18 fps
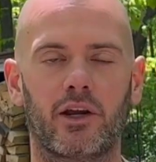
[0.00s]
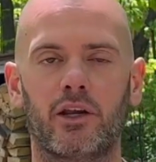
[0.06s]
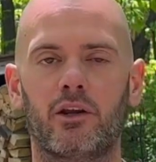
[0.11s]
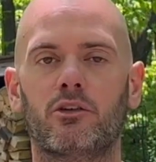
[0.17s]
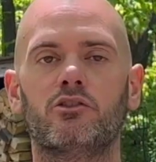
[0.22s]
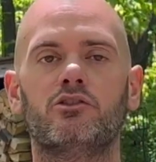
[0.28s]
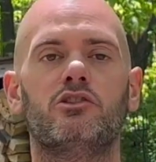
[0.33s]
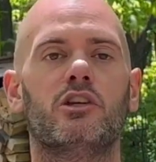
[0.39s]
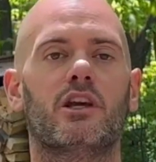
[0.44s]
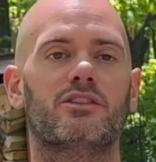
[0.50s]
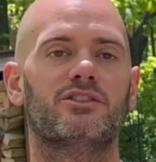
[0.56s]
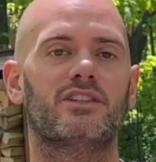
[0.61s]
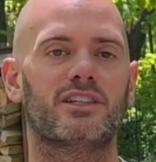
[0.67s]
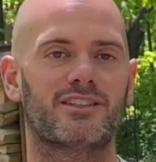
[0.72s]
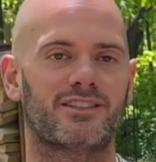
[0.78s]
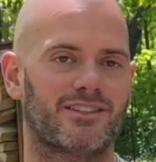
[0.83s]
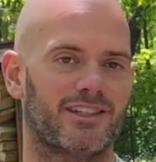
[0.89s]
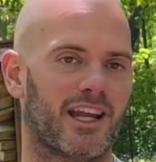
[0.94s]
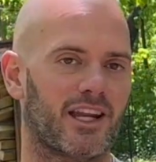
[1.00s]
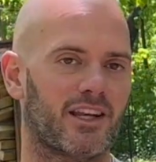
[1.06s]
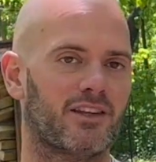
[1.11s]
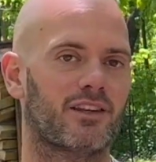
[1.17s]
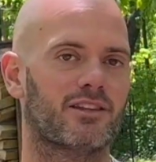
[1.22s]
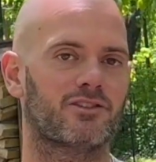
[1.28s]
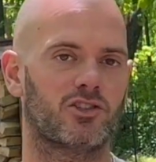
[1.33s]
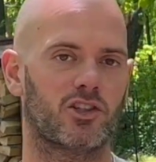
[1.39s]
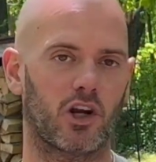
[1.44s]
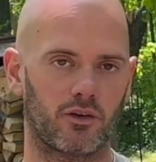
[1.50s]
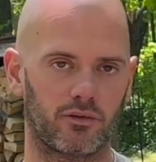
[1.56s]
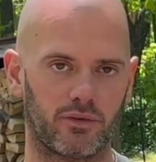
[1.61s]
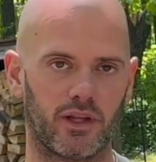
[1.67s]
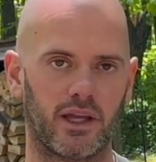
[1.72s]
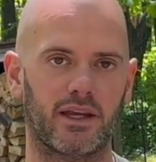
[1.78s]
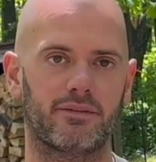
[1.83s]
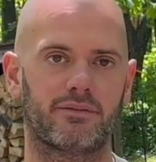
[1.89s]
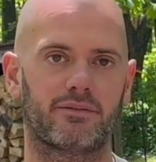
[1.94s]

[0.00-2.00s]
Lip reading: It'll just extend the shelf life.